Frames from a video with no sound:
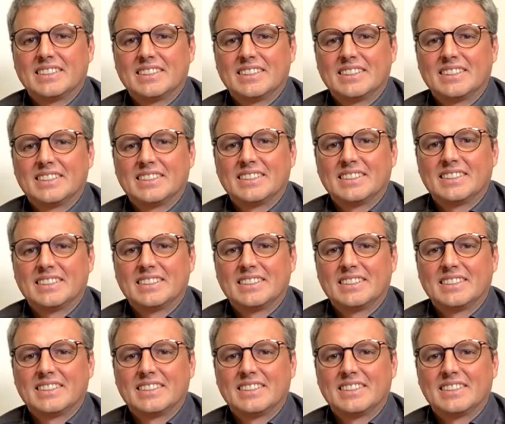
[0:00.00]

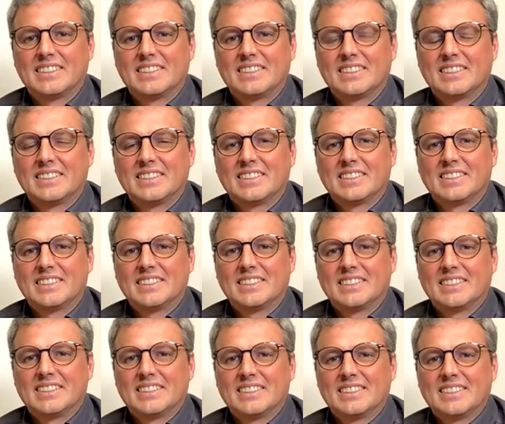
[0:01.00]

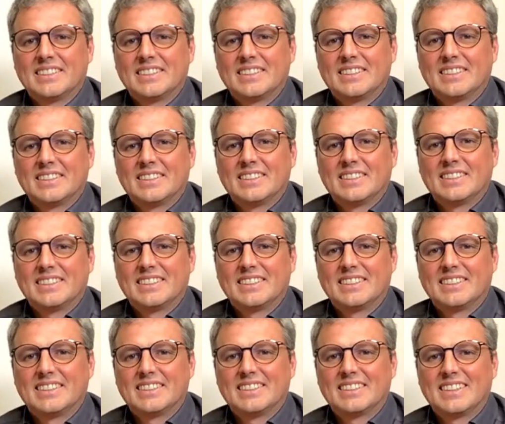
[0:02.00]

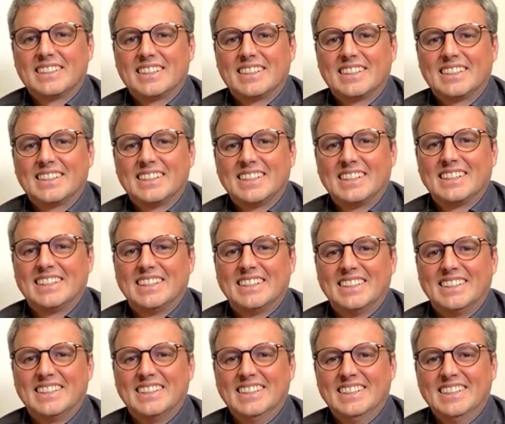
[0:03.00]

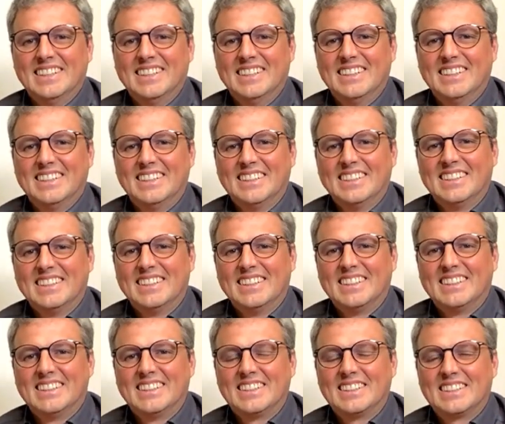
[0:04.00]

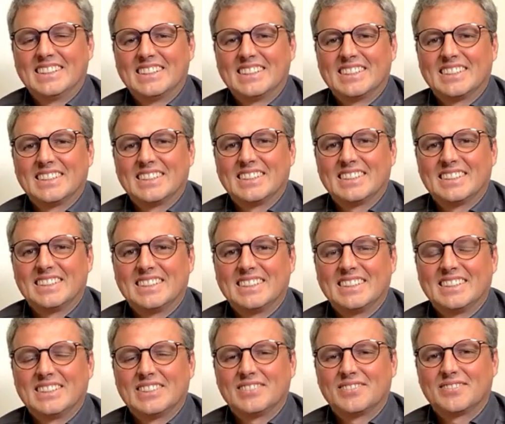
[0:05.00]

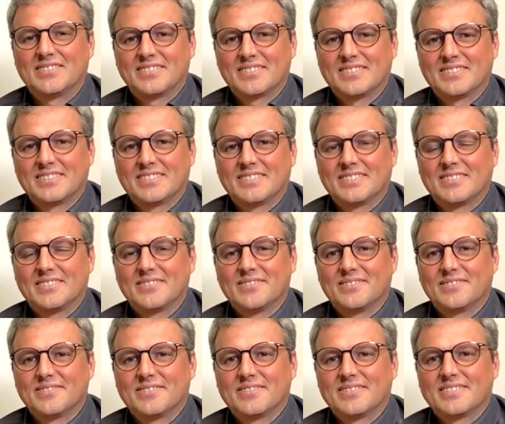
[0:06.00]

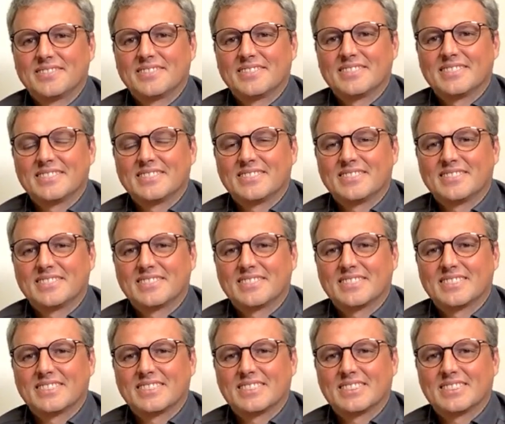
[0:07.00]
(silent)